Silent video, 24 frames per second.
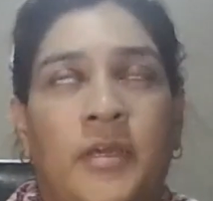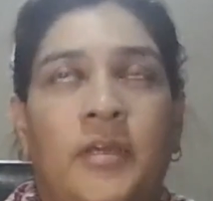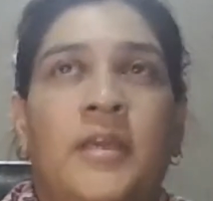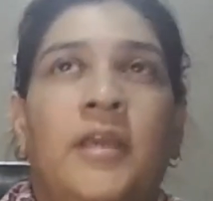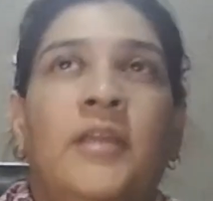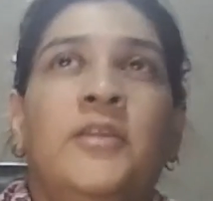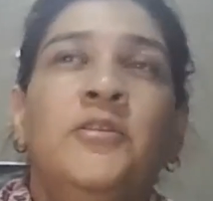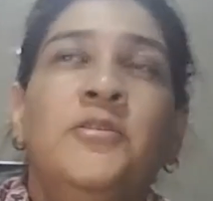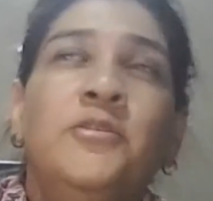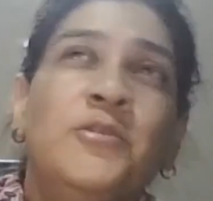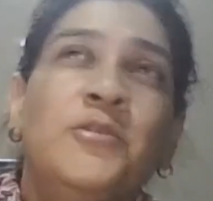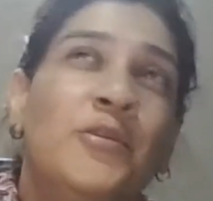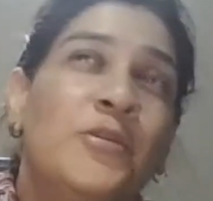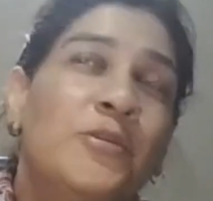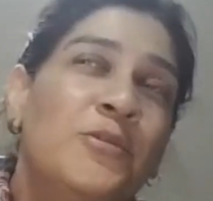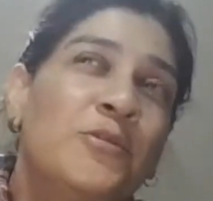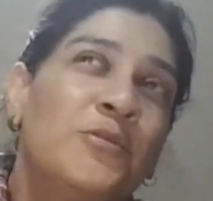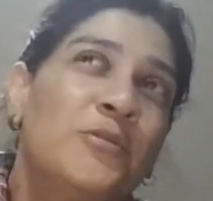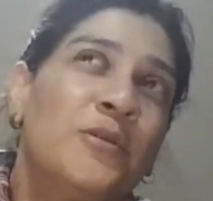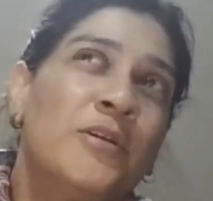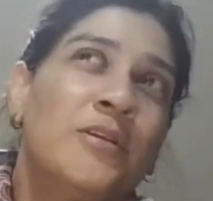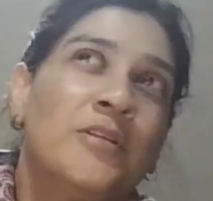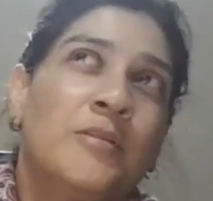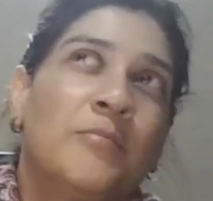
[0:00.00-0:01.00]
Can you talk
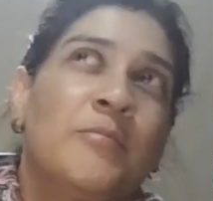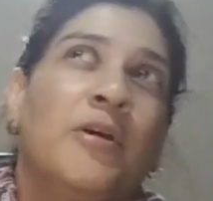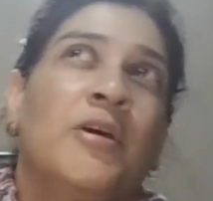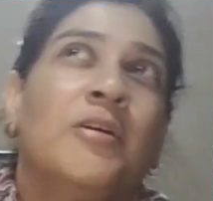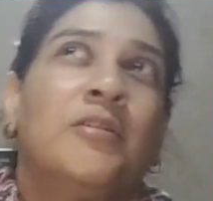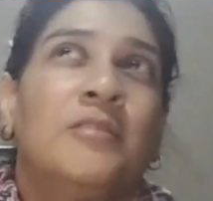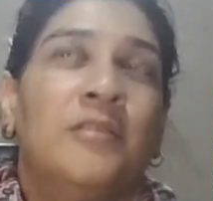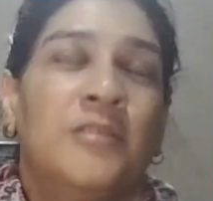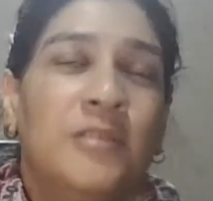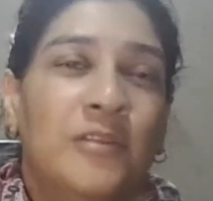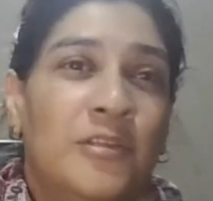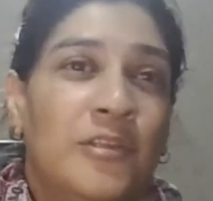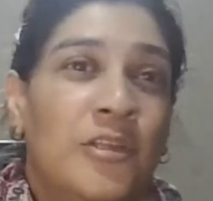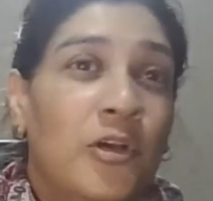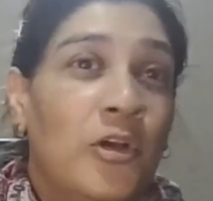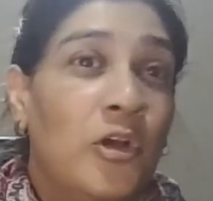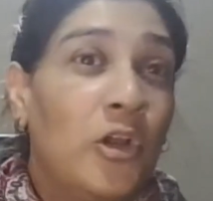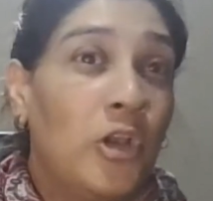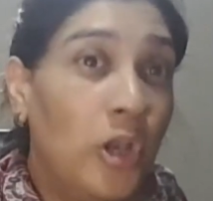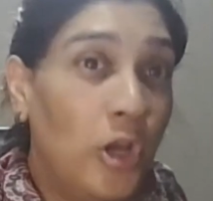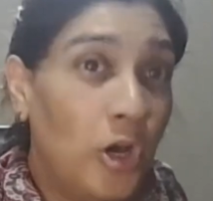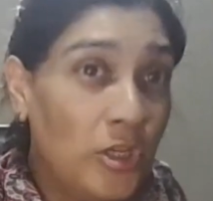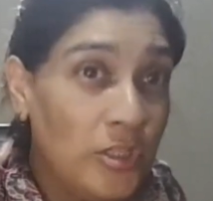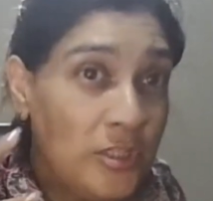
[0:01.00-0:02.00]
to us about the
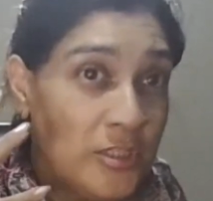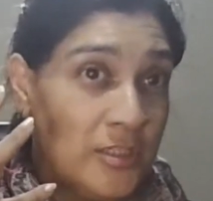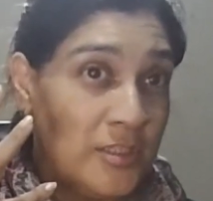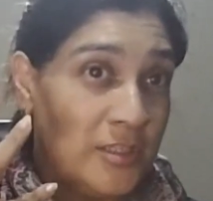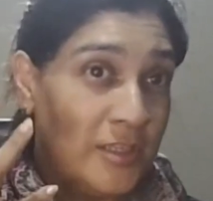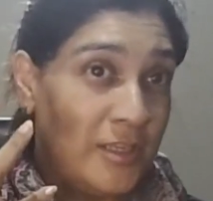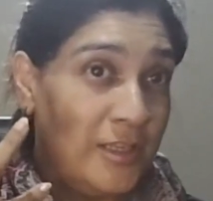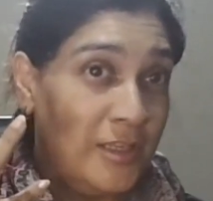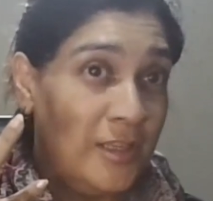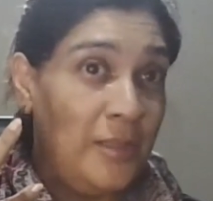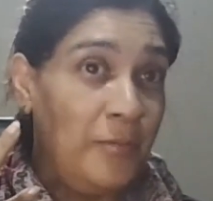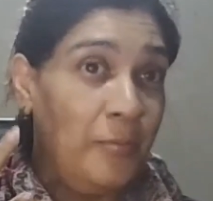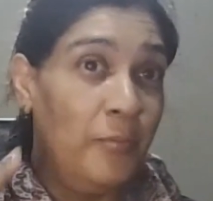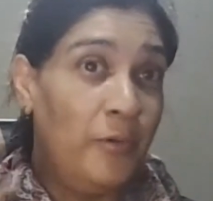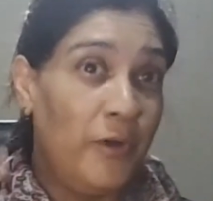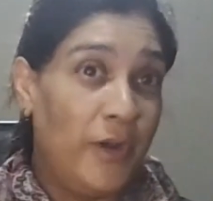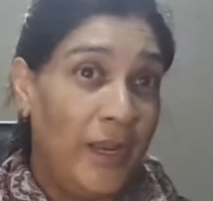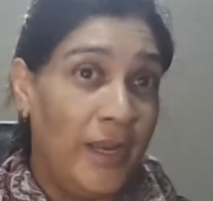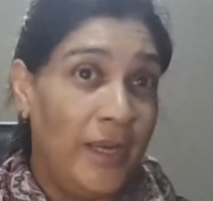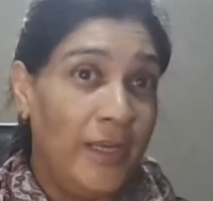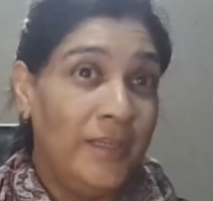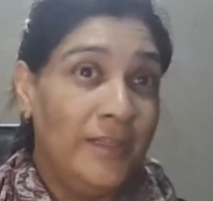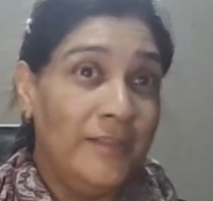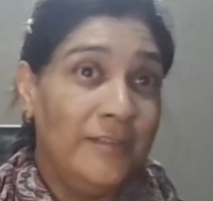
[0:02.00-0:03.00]
clots in the
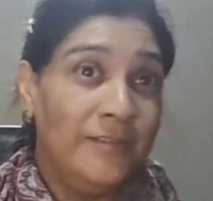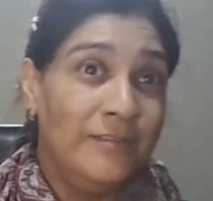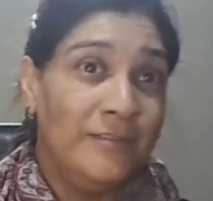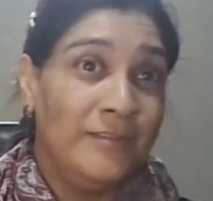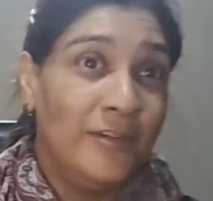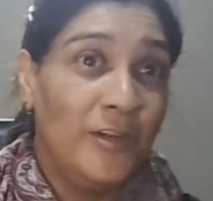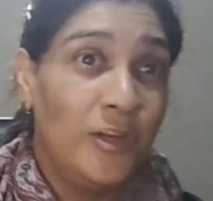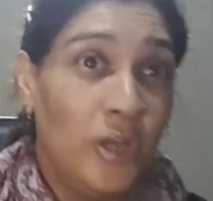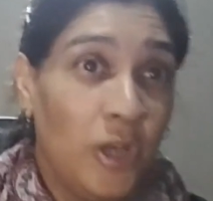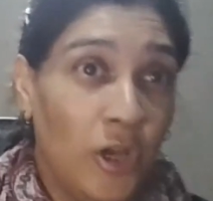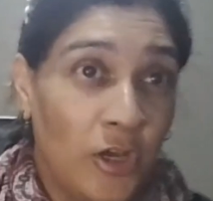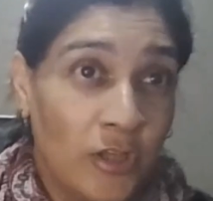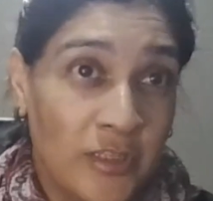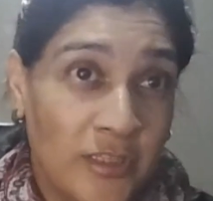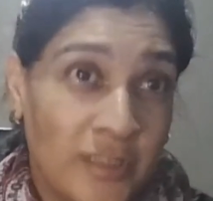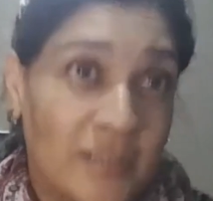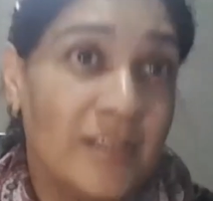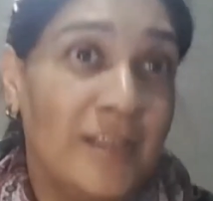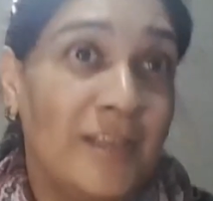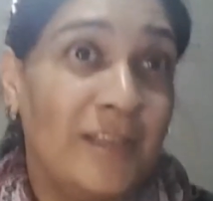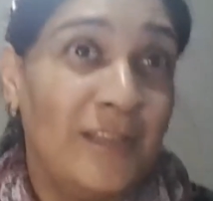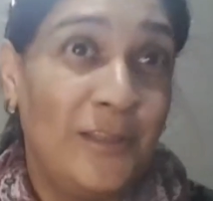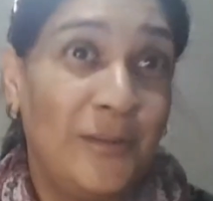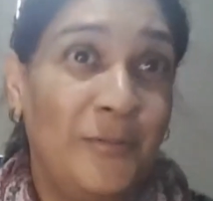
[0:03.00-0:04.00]
brain?
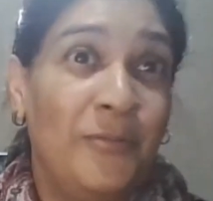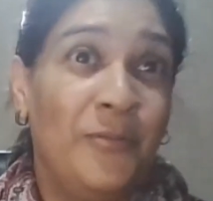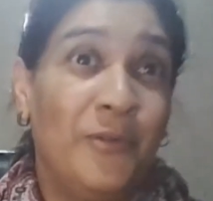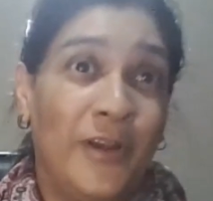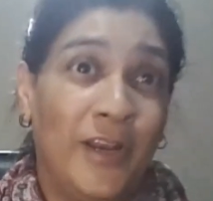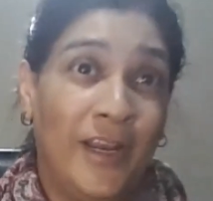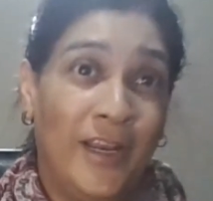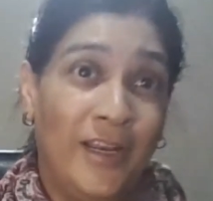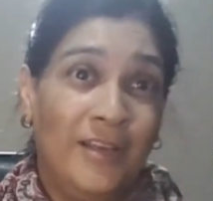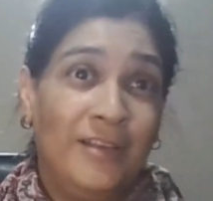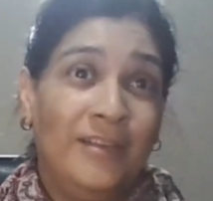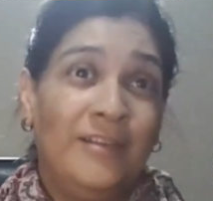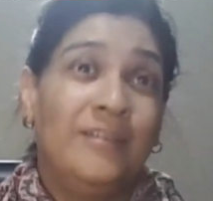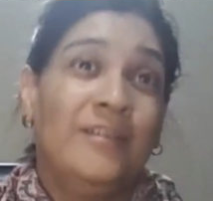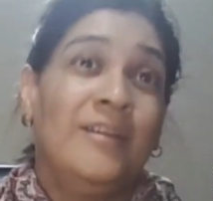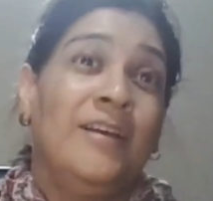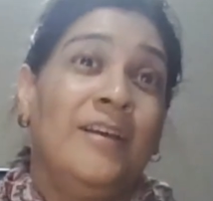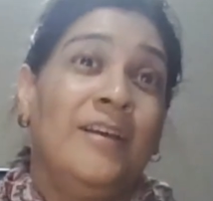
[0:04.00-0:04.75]
Clots in the brain.